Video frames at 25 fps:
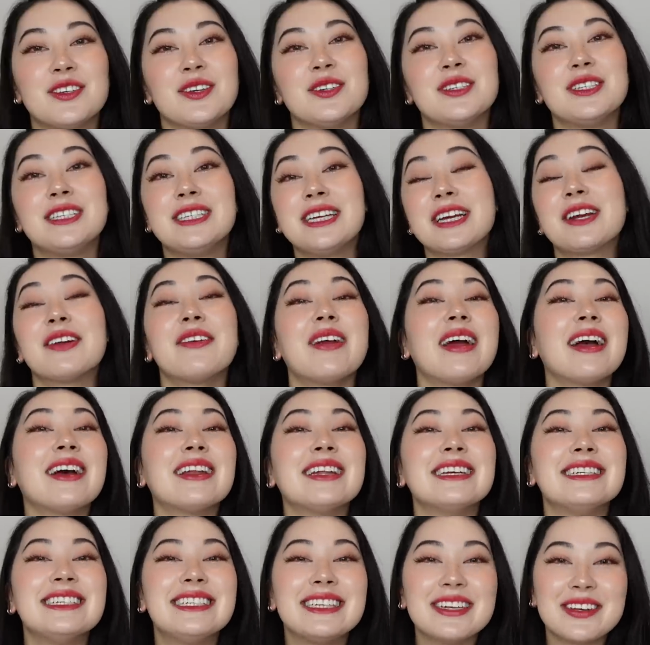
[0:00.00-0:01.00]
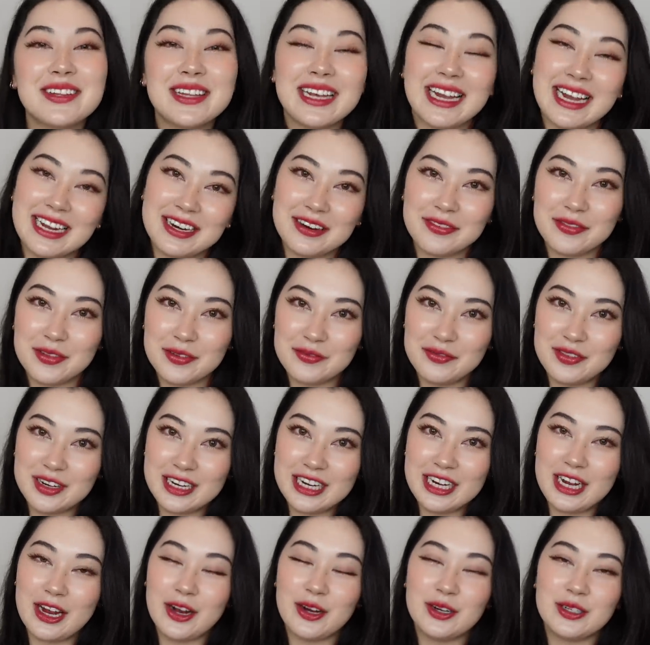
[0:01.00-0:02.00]
So stick around until the end of the
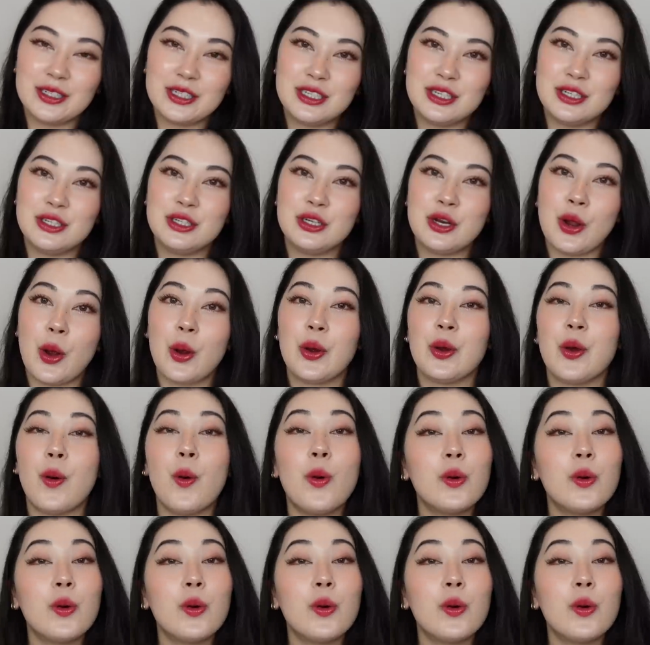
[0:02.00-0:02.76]
video to know